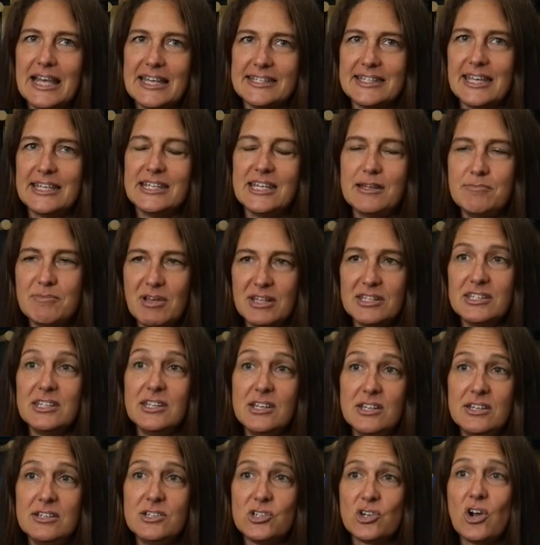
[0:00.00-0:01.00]
last 18 months
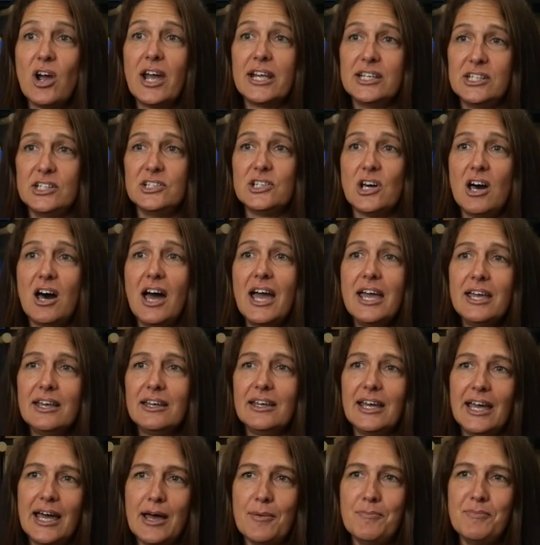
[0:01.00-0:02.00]
in trying to die
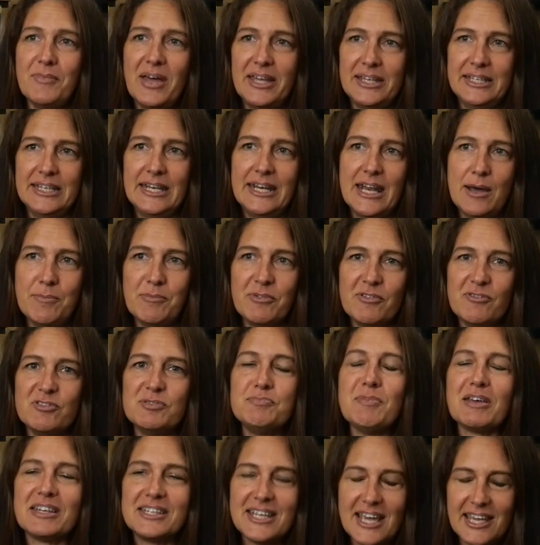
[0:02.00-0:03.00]
in a number of
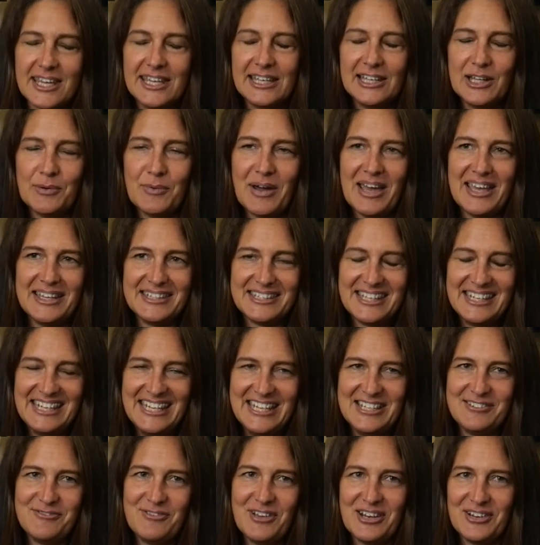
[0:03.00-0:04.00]
spectacular ways, and
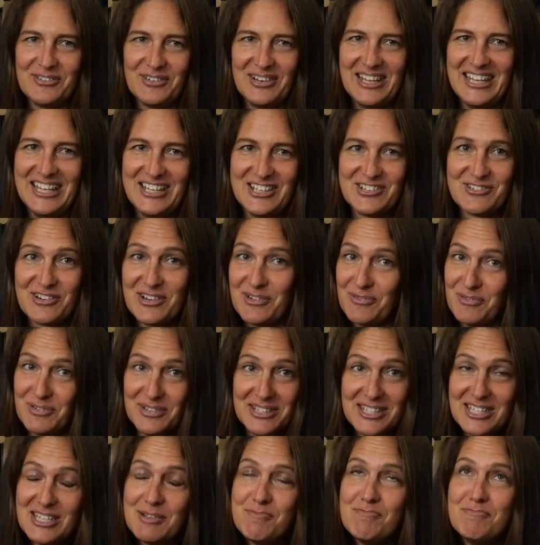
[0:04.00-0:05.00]
his veterinary history
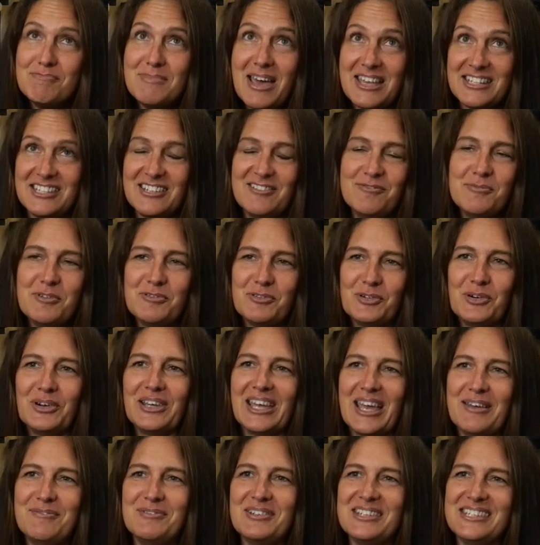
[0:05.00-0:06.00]
was massive before
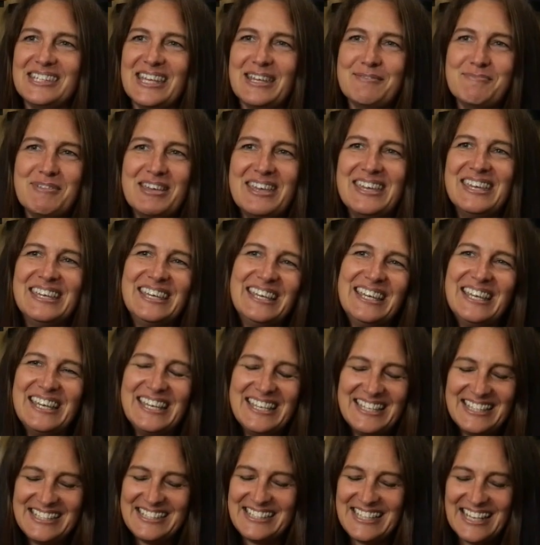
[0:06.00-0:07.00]
he came to see me.
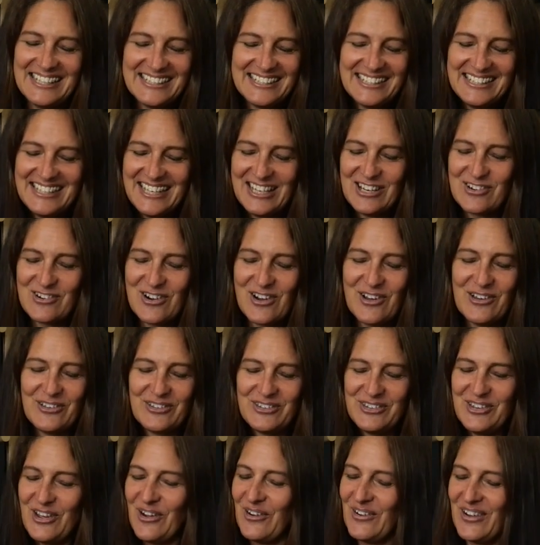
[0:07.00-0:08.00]
Stunted in
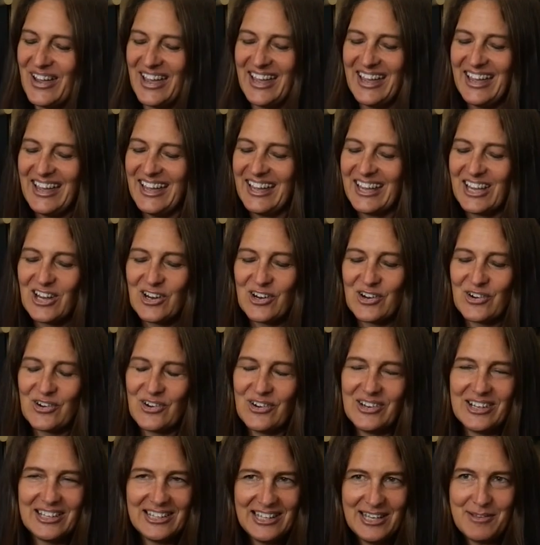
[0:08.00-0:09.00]
growth, no hair,
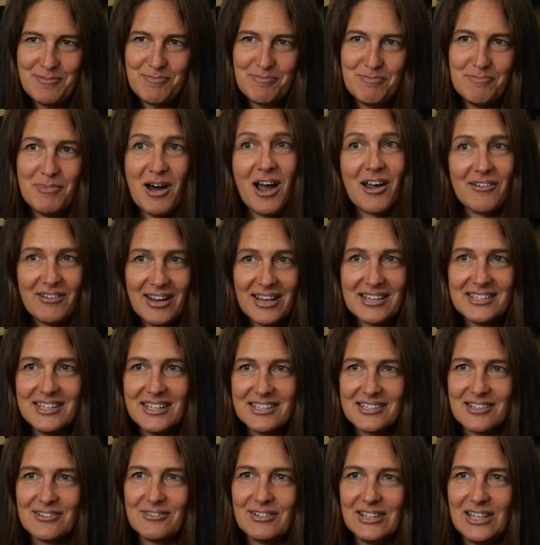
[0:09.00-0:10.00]
chronically
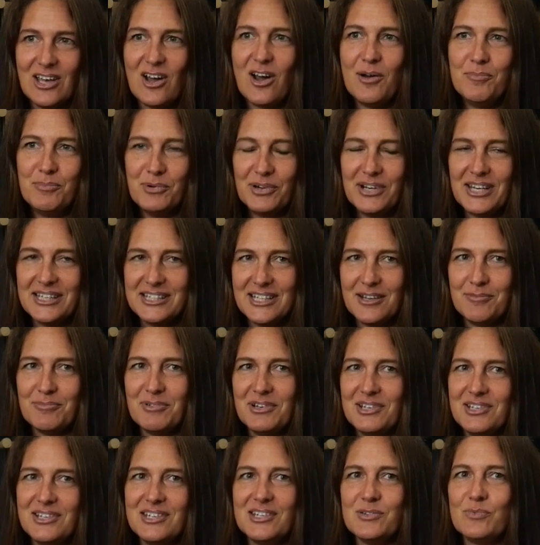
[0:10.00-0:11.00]
pyrexic, so really high body
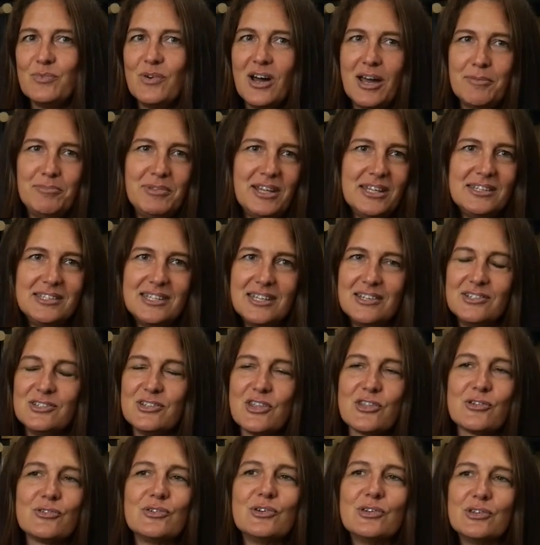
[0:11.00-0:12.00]
temperatures, white blood
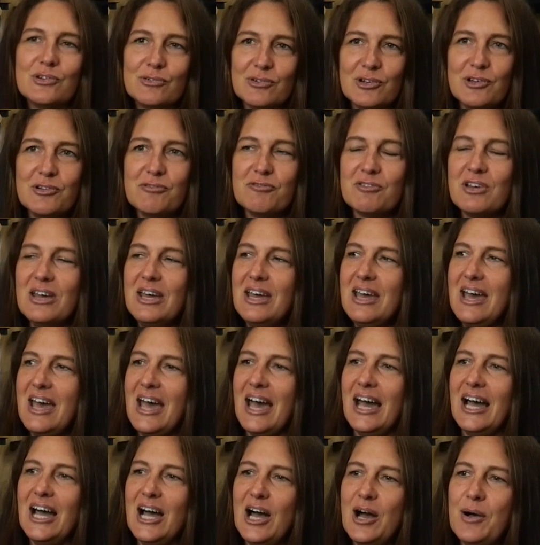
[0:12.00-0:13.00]
cells through the roof,
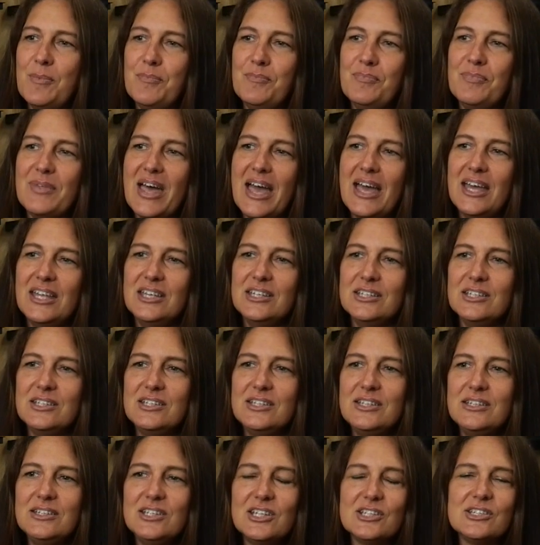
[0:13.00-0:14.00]

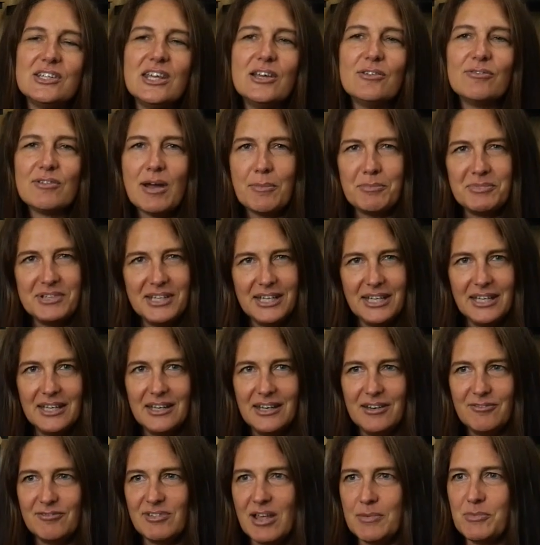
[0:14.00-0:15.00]
and just erupting
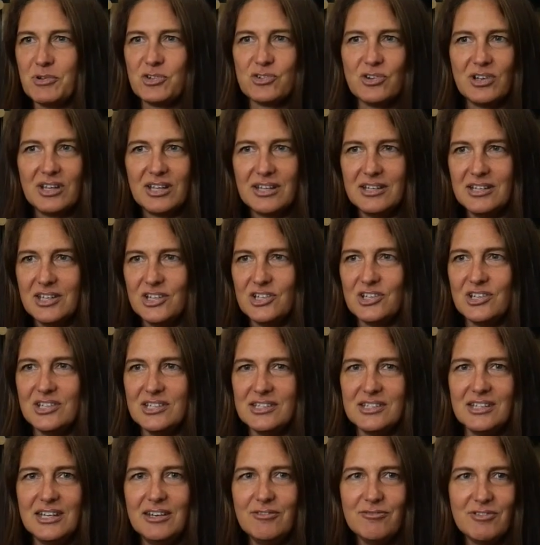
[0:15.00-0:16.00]
in inflammatory
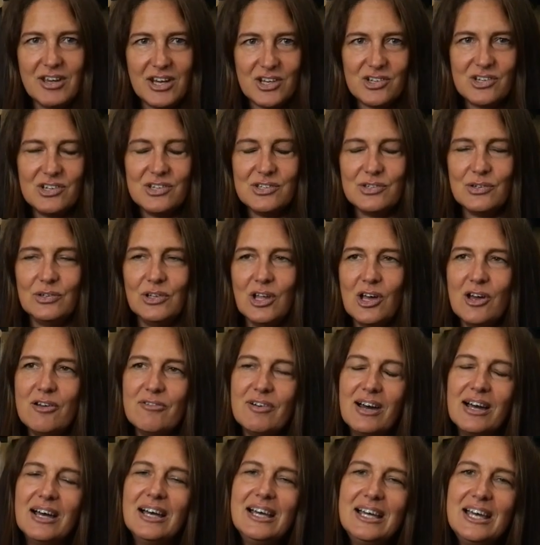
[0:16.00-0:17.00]
conditions and infections all
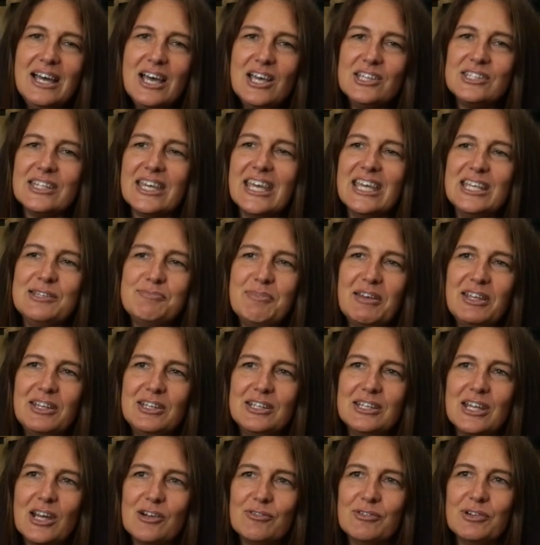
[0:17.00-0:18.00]
over. So he's
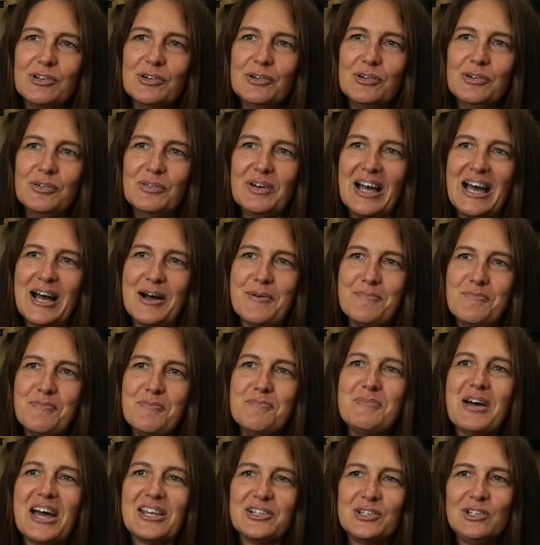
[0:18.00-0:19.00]
been a real
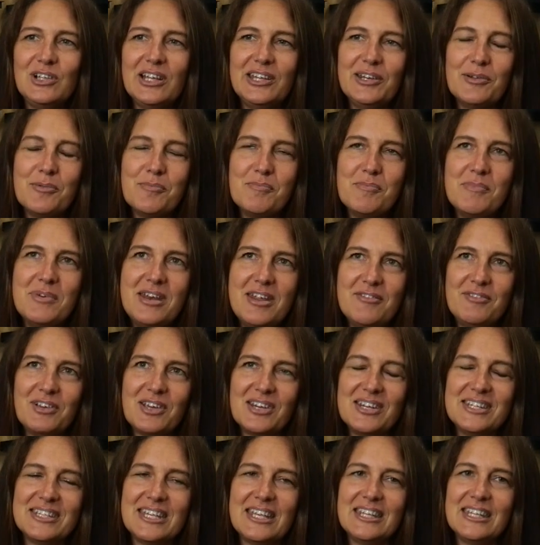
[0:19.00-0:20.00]
battle, and I'm never
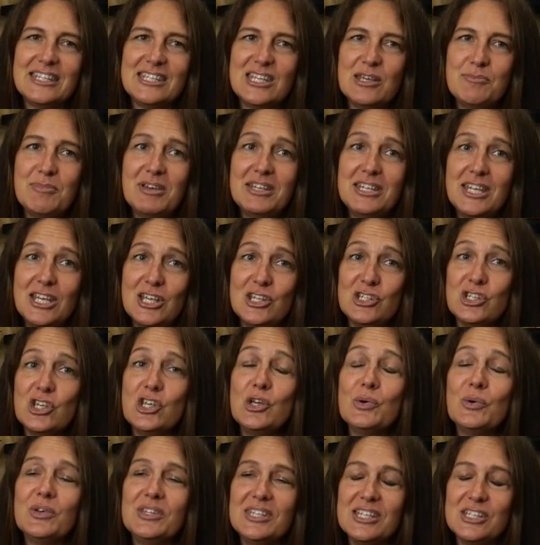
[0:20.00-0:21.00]
going to say that CBD has
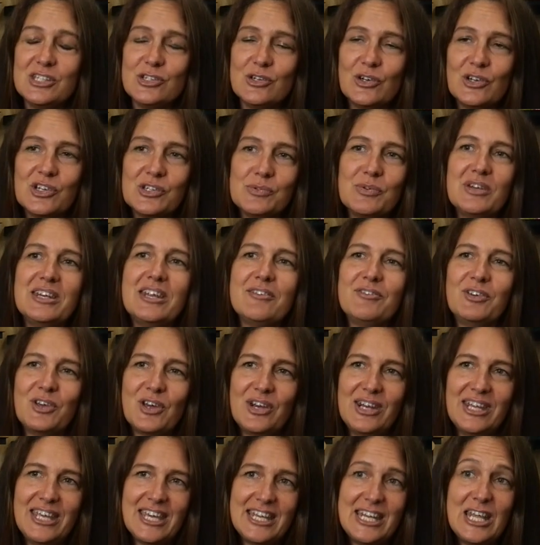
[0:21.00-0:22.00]
cured this dog because we're never
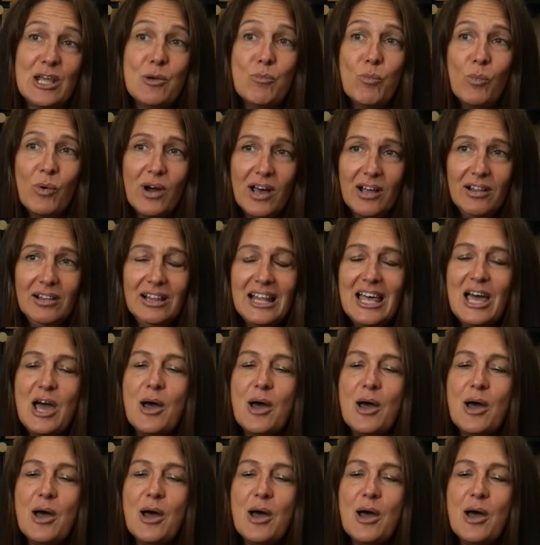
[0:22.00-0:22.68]
going to get him well,